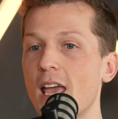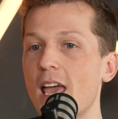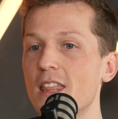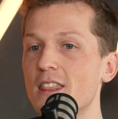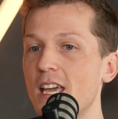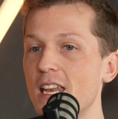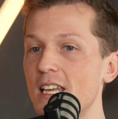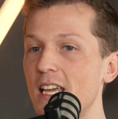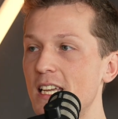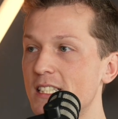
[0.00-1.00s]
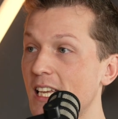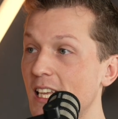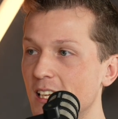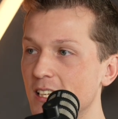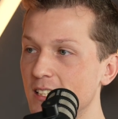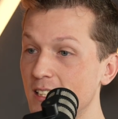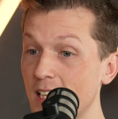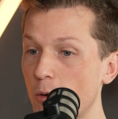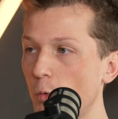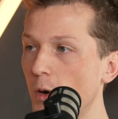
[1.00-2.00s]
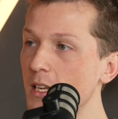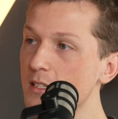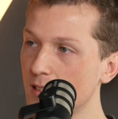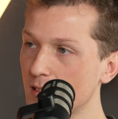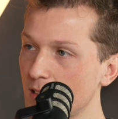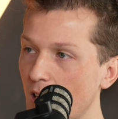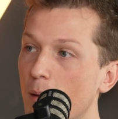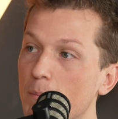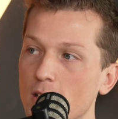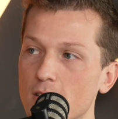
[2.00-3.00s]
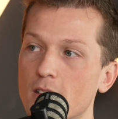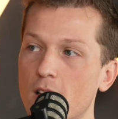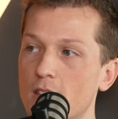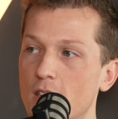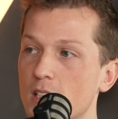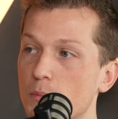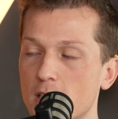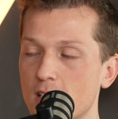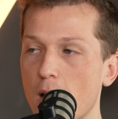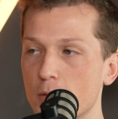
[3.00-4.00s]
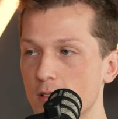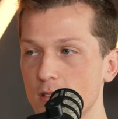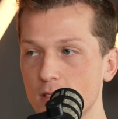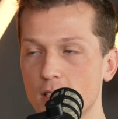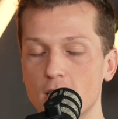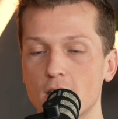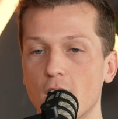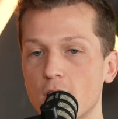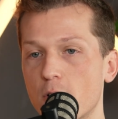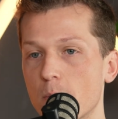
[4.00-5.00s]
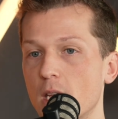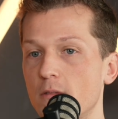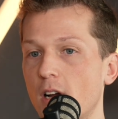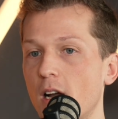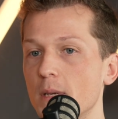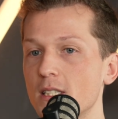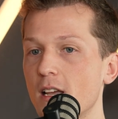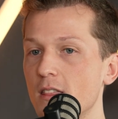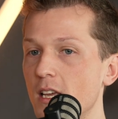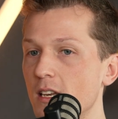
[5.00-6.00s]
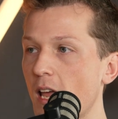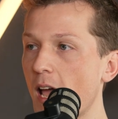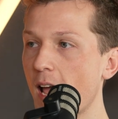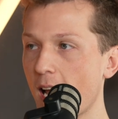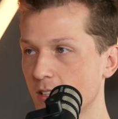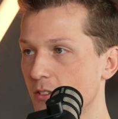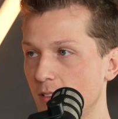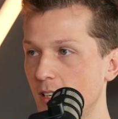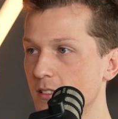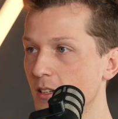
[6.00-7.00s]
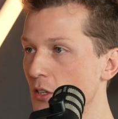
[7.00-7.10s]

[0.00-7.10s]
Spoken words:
and then it can reason about these perceptions it got from the environment, and then act on it.